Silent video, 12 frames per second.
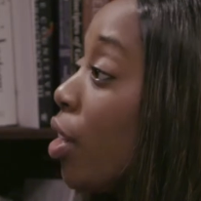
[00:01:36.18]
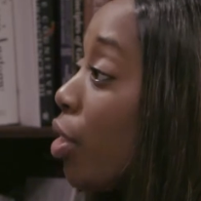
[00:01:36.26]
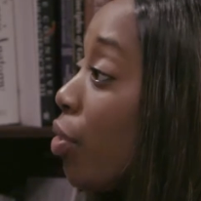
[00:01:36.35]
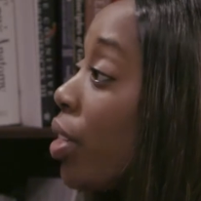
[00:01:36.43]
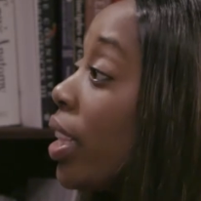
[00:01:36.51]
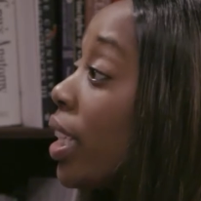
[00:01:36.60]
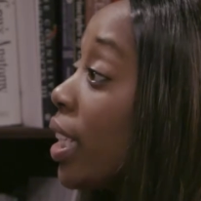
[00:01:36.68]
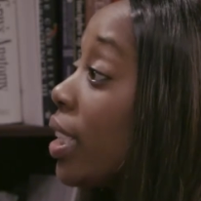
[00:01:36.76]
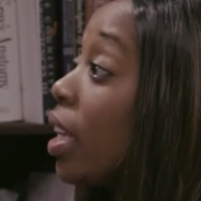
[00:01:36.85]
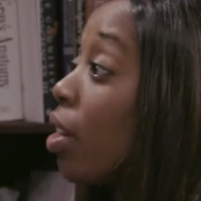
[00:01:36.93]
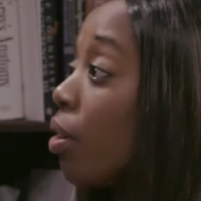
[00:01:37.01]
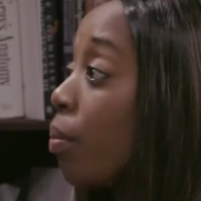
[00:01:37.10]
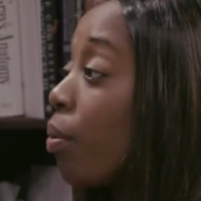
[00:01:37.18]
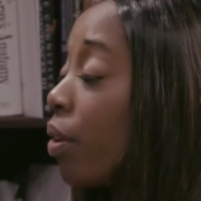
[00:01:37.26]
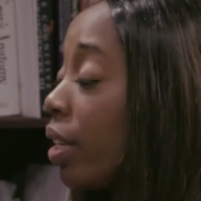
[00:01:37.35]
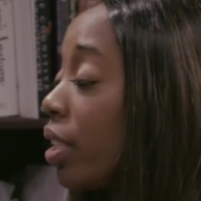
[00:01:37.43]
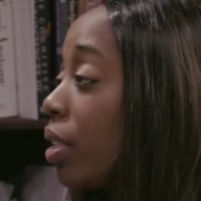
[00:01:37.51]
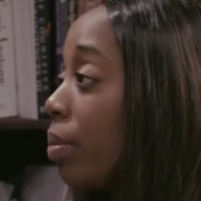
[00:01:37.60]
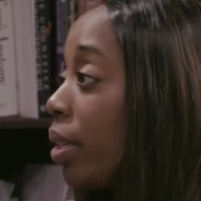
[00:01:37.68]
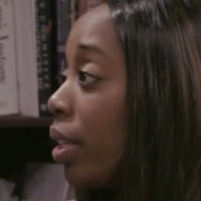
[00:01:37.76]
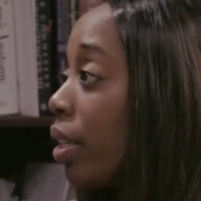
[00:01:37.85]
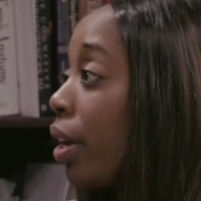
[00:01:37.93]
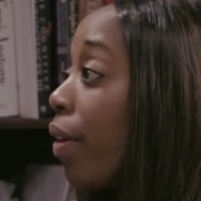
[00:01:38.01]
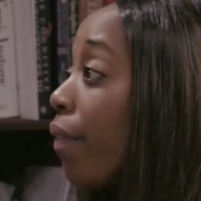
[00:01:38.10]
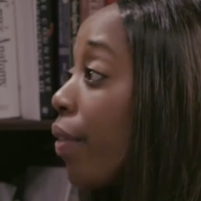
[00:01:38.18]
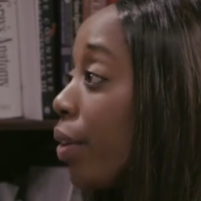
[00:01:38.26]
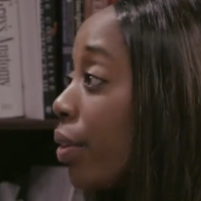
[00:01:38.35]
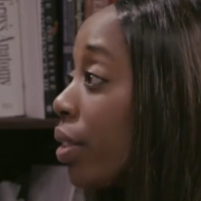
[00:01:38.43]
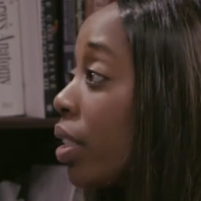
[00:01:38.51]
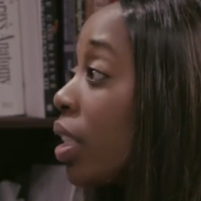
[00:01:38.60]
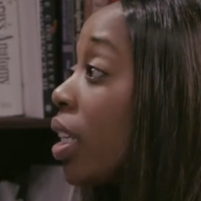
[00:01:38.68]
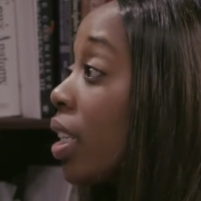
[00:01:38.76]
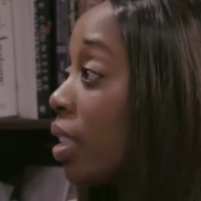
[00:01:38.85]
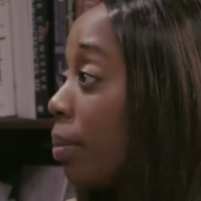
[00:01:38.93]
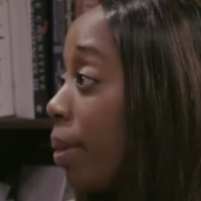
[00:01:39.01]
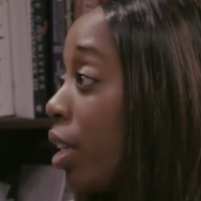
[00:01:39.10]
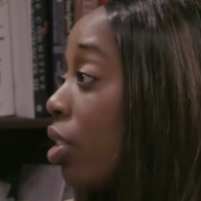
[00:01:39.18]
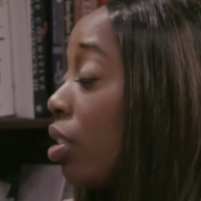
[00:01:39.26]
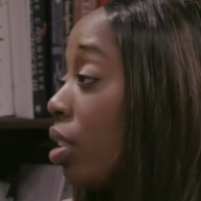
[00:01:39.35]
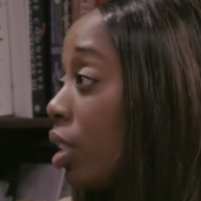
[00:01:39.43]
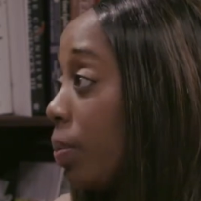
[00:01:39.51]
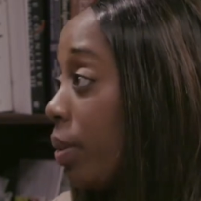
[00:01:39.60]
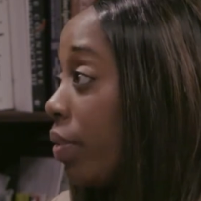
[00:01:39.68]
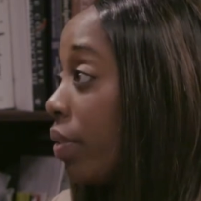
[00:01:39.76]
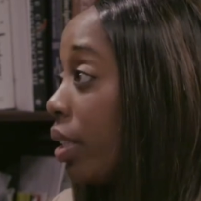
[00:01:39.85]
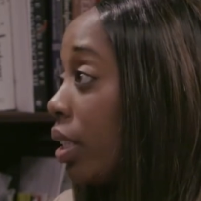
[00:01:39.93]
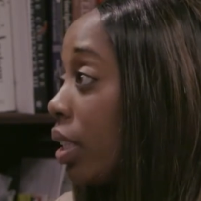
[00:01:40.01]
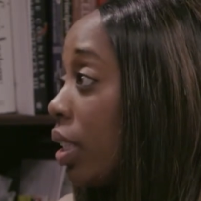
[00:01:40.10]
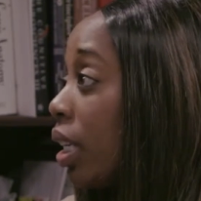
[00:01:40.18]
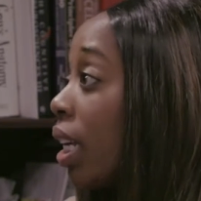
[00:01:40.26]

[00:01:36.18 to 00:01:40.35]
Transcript: are 3 things that are important to me. First is the patient experience.